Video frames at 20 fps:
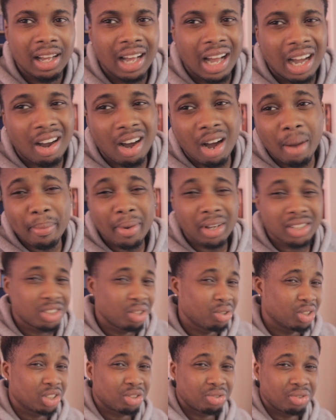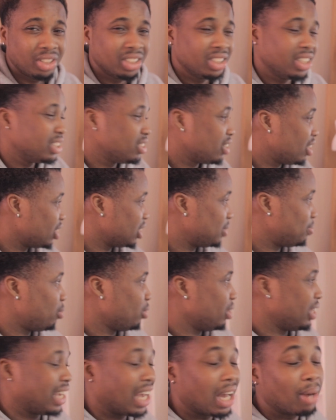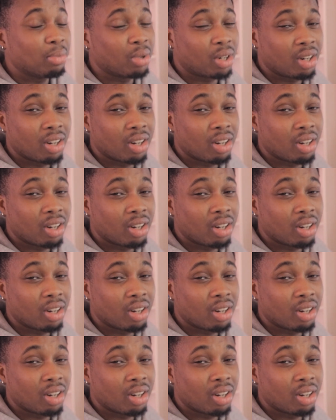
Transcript: I can't be able to do a screen share, so I just put the camera